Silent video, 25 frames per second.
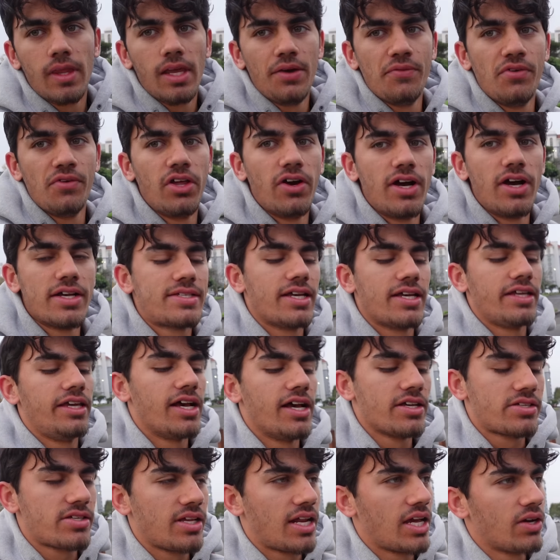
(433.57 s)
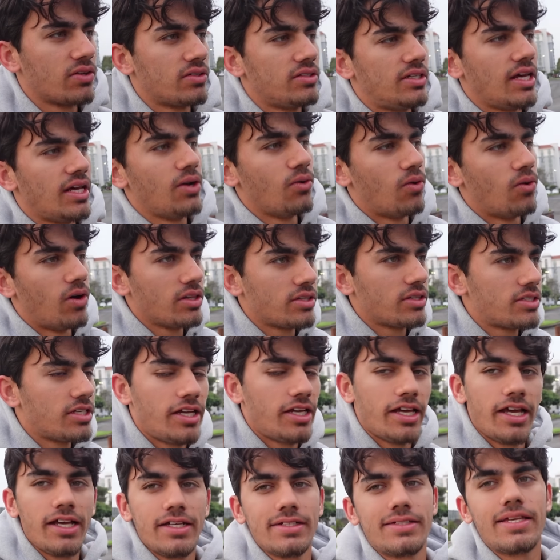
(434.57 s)
Even though I said yesterday was day one,
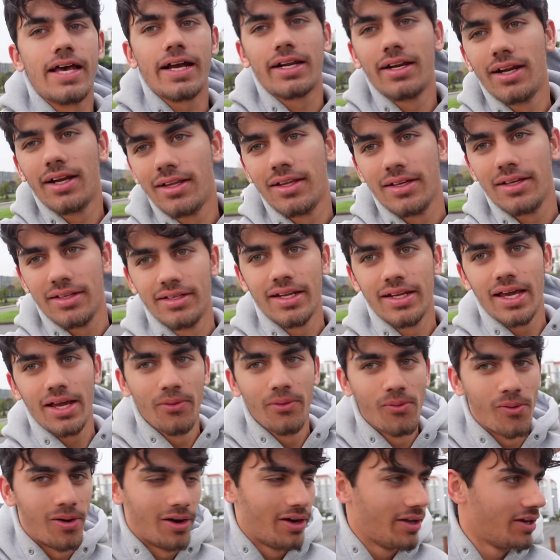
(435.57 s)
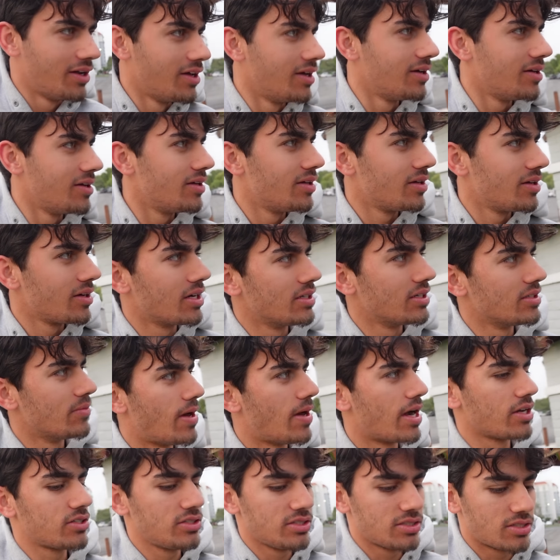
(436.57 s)
today is technically day one because I'm
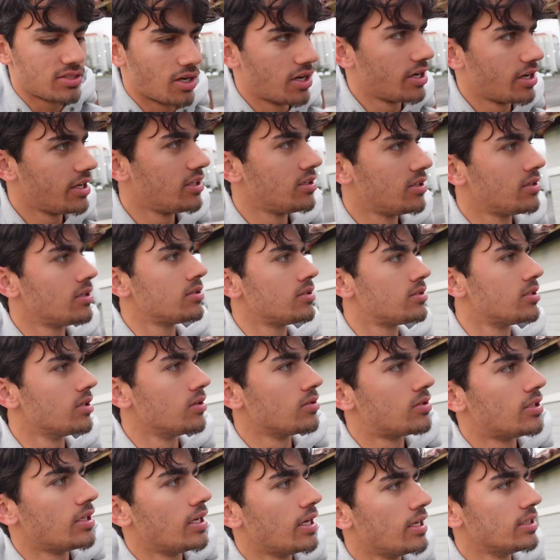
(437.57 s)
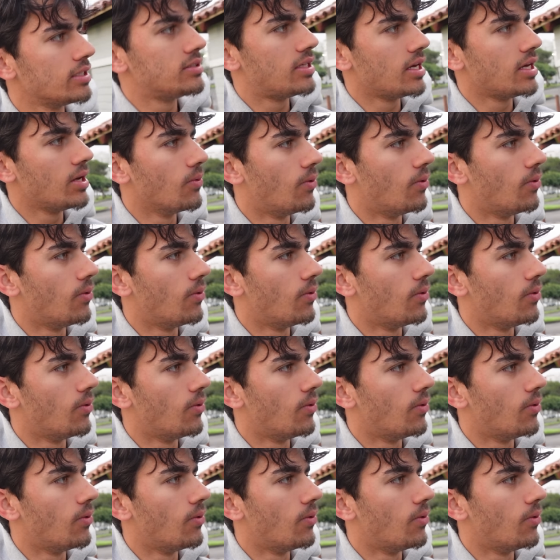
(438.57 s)
actually starting. So today is day